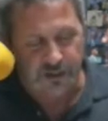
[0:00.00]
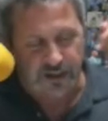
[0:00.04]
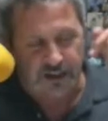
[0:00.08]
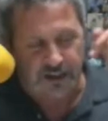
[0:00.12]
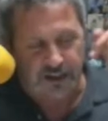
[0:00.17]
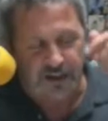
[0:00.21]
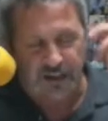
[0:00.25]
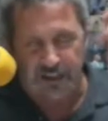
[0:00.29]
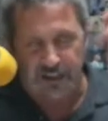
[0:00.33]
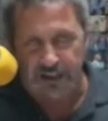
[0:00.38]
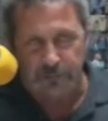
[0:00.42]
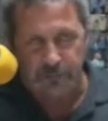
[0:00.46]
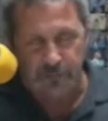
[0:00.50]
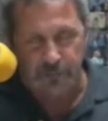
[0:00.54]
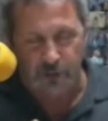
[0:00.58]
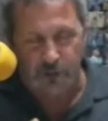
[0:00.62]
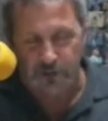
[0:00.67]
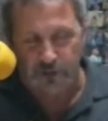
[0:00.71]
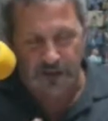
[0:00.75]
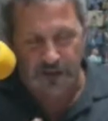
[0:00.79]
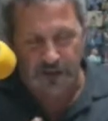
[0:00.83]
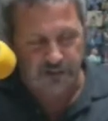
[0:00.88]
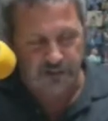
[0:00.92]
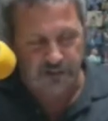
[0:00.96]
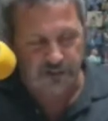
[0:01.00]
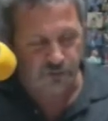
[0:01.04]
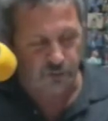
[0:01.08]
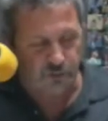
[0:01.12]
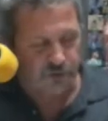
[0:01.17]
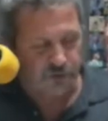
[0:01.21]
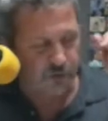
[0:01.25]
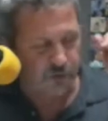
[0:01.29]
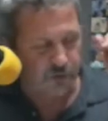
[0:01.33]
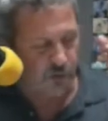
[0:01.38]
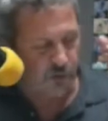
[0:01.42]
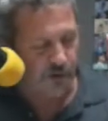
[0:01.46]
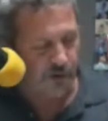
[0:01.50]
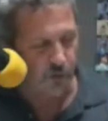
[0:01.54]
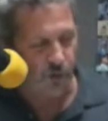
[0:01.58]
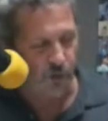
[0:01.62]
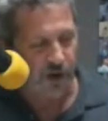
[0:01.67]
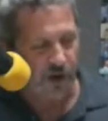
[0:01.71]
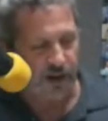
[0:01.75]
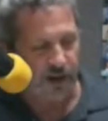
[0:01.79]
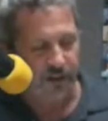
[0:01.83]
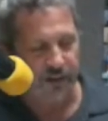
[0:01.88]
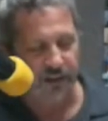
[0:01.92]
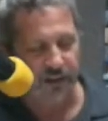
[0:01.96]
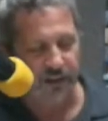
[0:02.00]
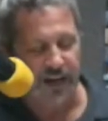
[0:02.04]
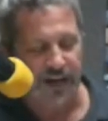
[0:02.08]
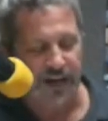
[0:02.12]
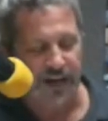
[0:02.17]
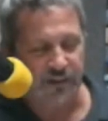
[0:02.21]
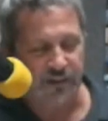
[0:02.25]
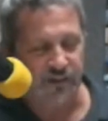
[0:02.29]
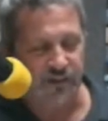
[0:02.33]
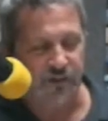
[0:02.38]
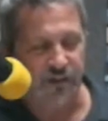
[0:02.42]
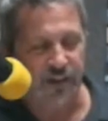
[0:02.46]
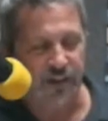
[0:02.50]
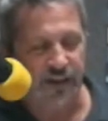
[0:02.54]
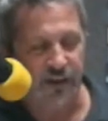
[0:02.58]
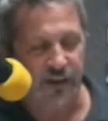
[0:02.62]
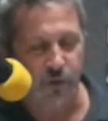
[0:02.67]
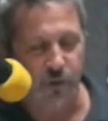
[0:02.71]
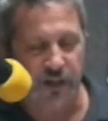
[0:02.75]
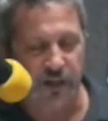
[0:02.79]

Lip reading: And I'll get both answers and we'll square it away. The answer to that